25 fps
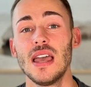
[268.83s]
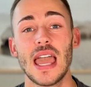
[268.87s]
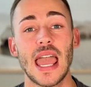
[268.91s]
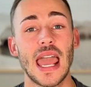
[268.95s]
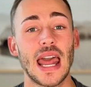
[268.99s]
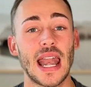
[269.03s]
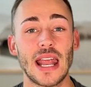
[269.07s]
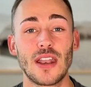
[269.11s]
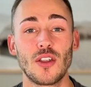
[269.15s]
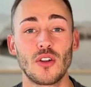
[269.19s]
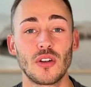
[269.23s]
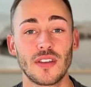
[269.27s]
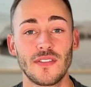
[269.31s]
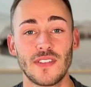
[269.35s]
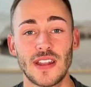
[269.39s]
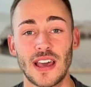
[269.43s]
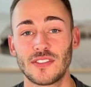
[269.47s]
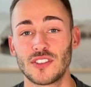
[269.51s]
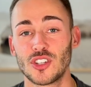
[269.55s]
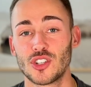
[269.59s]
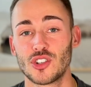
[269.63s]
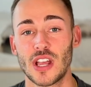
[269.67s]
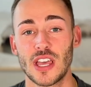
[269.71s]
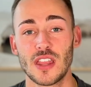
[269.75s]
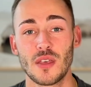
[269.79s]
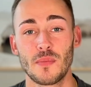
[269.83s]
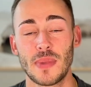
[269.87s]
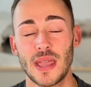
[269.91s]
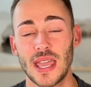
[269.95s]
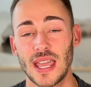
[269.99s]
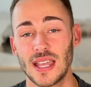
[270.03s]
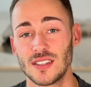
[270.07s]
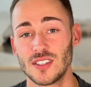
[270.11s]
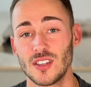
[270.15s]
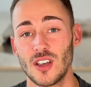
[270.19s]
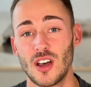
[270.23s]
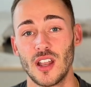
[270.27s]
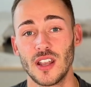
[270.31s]
And I don't even have to try the
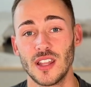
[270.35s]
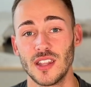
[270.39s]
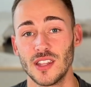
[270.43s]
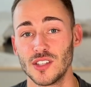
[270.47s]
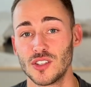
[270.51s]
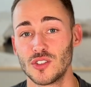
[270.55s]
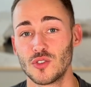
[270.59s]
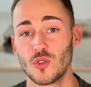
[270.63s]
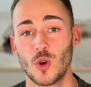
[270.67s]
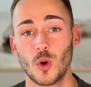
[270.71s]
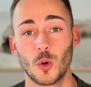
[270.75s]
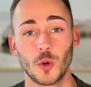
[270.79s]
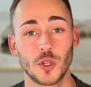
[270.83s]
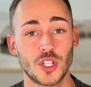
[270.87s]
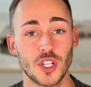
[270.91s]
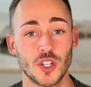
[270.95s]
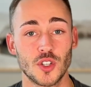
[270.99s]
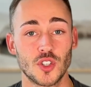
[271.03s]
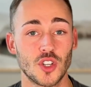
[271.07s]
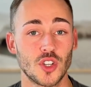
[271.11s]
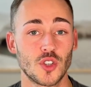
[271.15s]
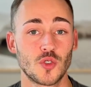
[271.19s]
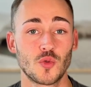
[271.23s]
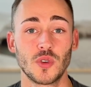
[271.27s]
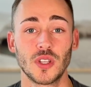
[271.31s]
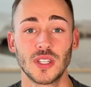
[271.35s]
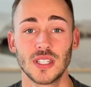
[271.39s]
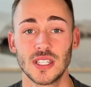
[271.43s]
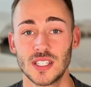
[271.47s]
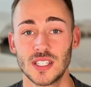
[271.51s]
pants on in the store, which is just really